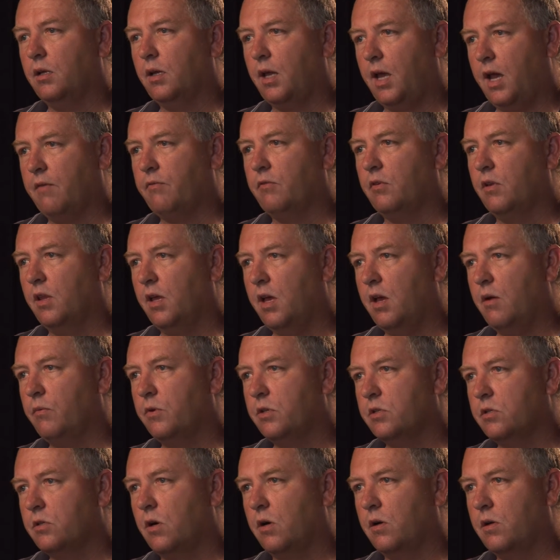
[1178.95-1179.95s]
After that,
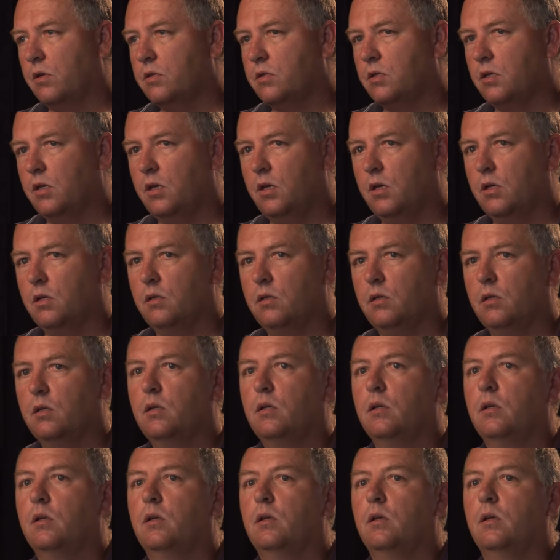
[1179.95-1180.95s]
we started seeing
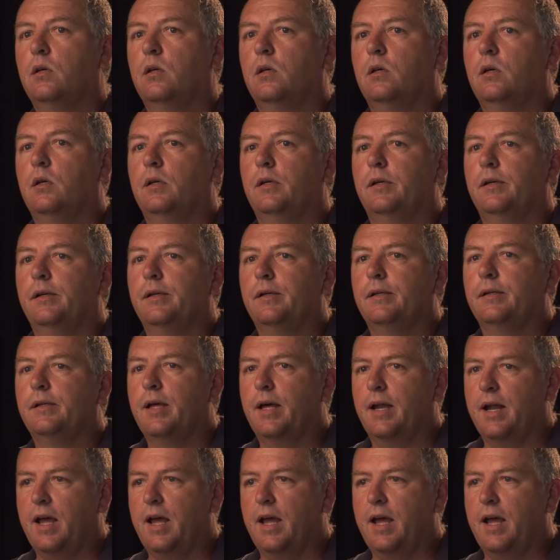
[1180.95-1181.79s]
a lot